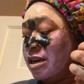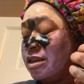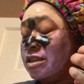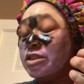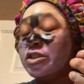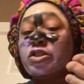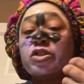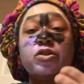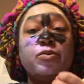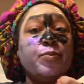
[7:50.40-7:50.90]

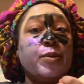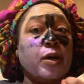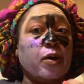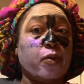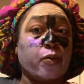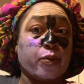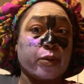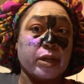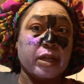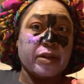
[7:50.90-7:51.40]

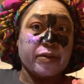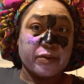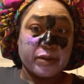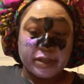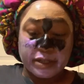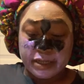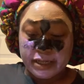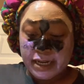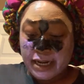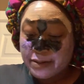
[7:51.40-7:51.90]
smell really,
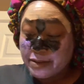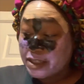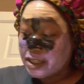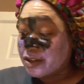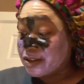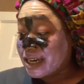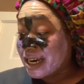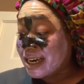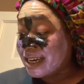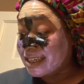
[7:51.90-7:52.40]
really good. I'm
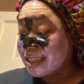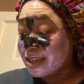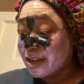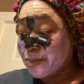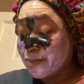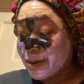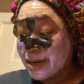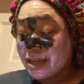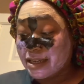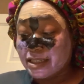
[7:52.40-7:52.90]
sorry, I had to
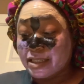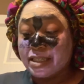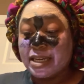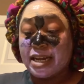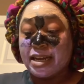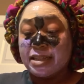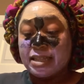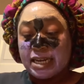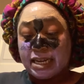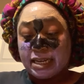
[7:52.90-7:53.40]
come back and just
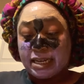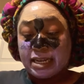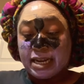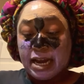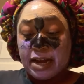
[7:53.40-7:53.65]
add that in.